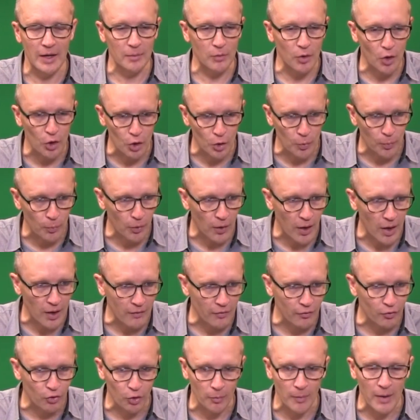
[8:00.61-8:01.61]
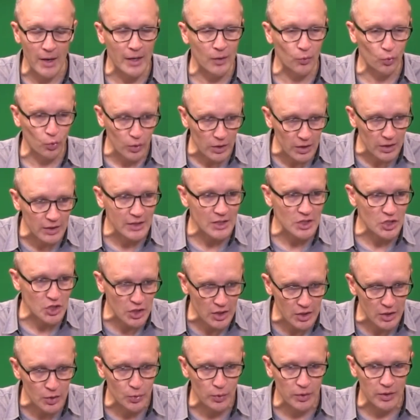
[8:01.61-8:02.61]
let them know you're praying for them, and really
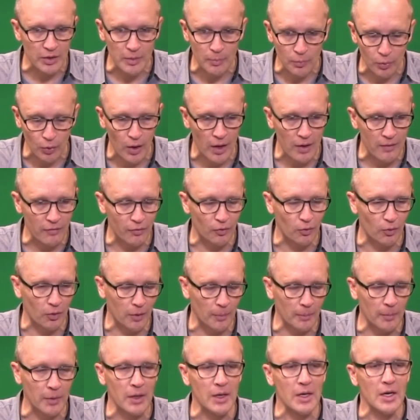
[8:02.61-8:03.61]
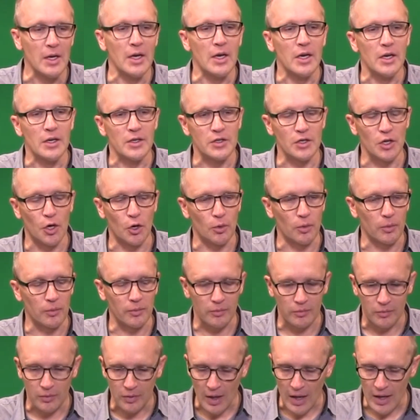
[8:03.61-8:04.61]
genuinely pray for them.
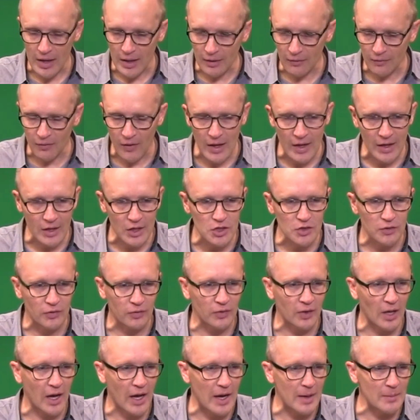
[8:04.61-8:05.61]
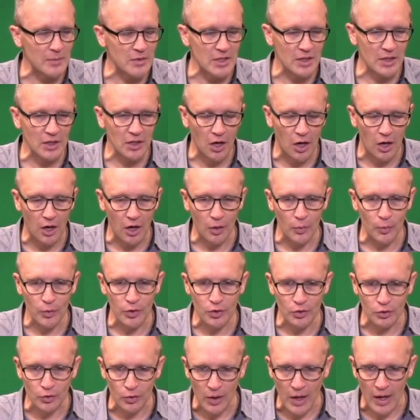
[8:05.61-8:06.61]
So take advantage of times in the car
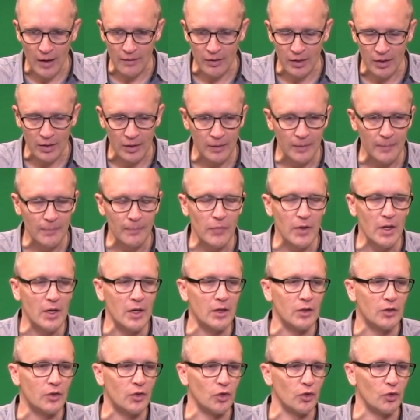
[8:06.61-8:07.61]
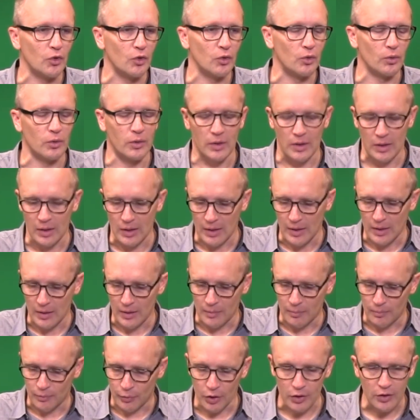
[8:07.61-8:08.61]
when you're driving to
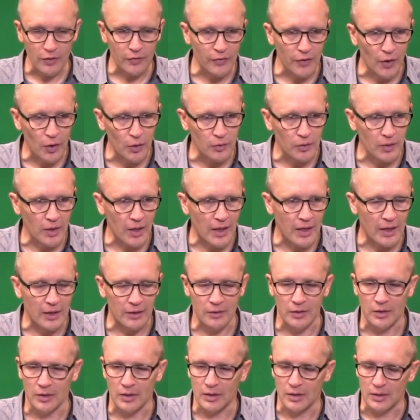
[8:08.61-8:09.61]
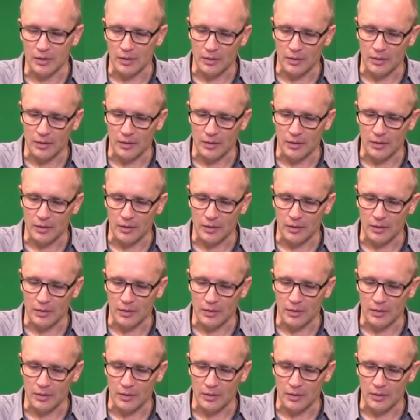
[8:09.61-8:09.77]
put the phone down,